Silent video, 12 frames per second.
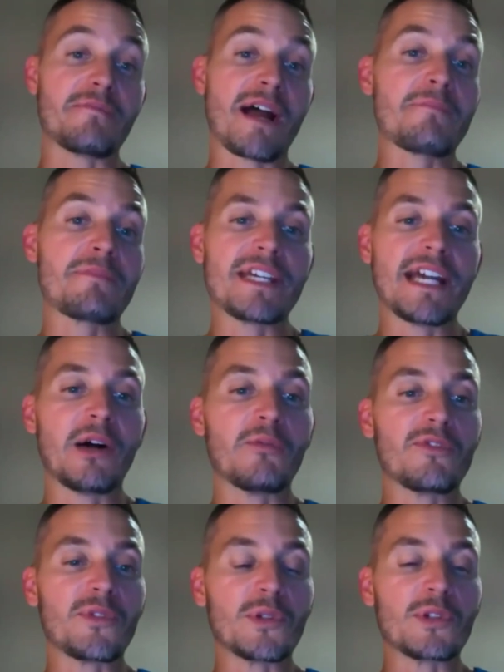It might be
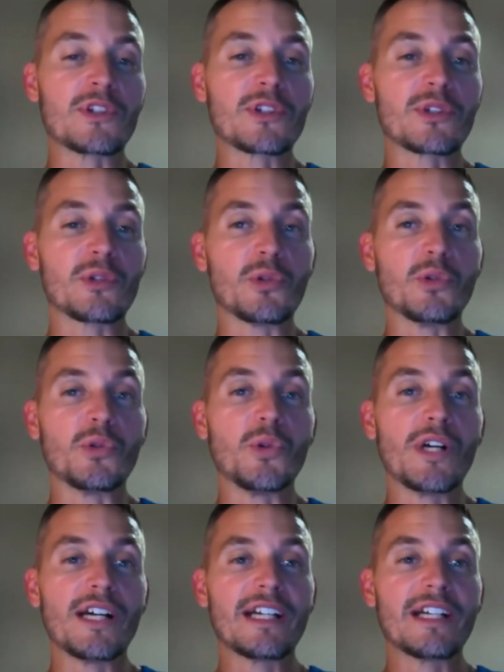helpful
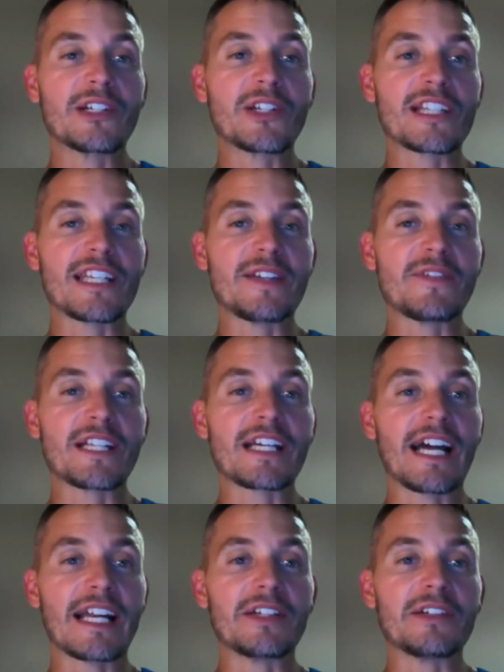to just even
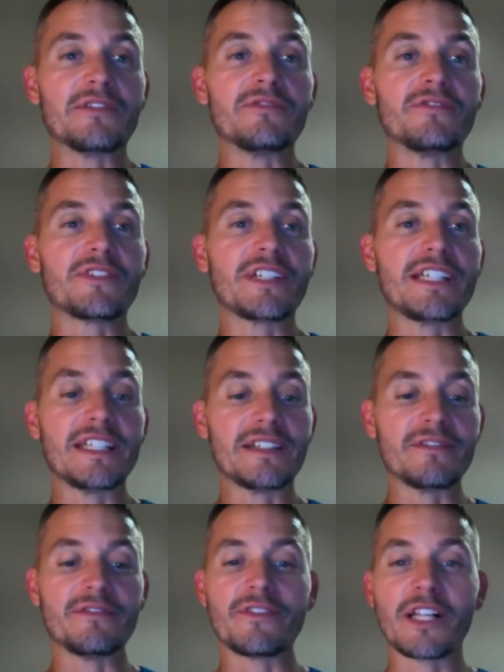kind of
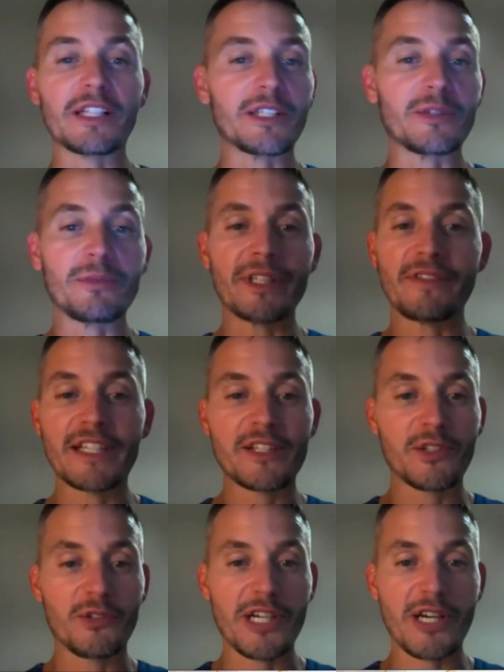give a little bit of
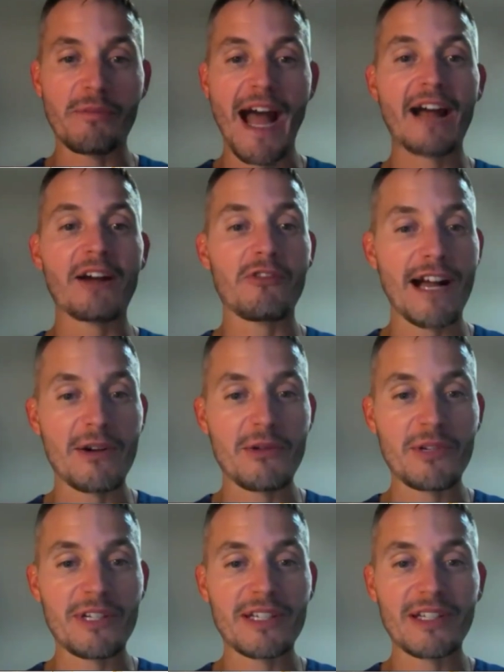history or
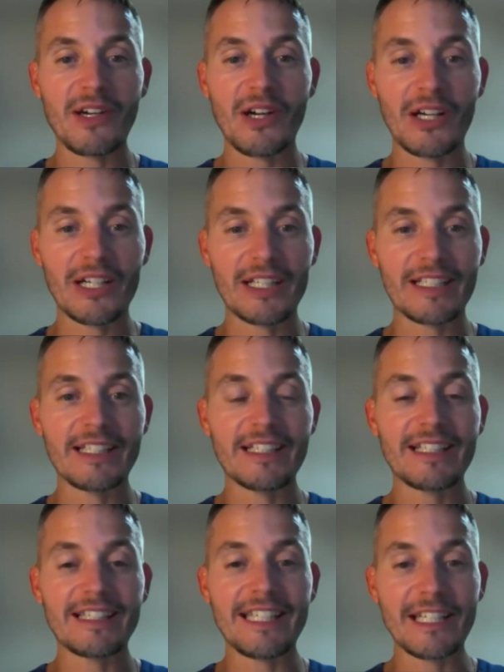background on
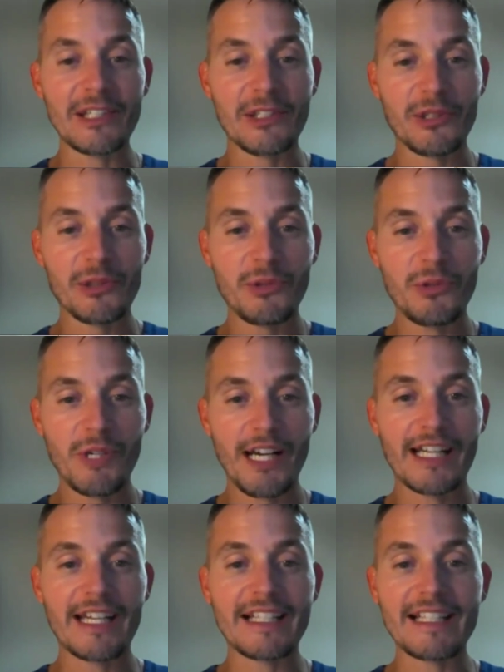the issue,
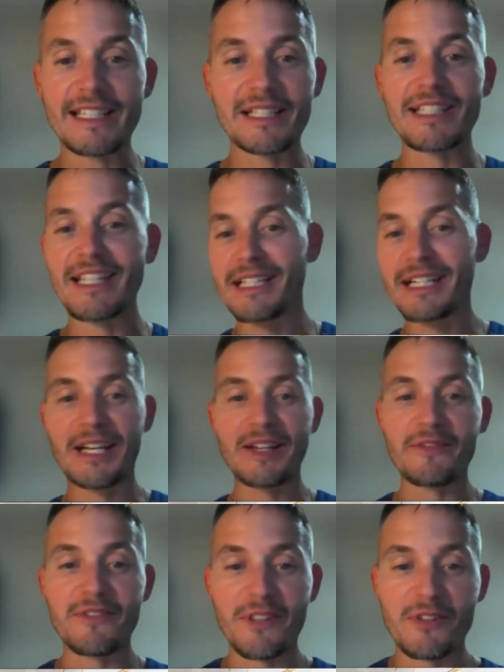I guess, and
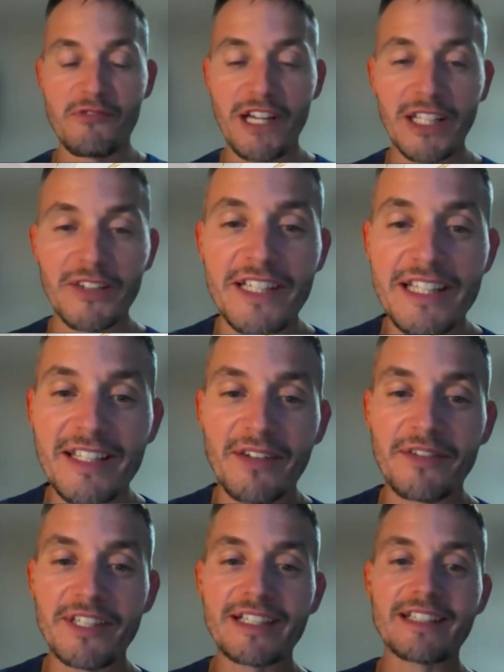kind of the
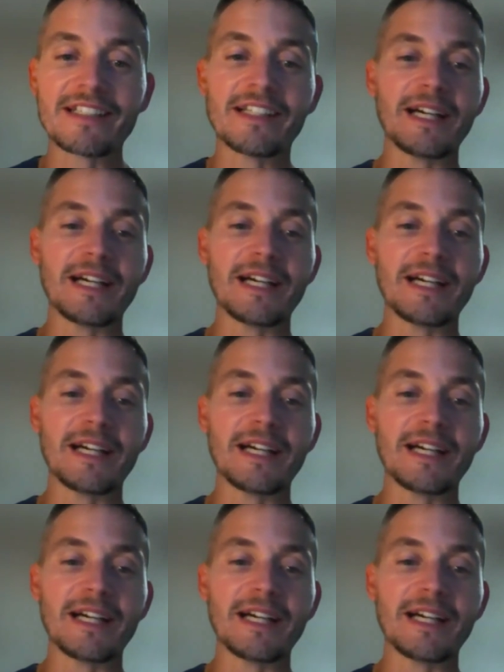relevance of it.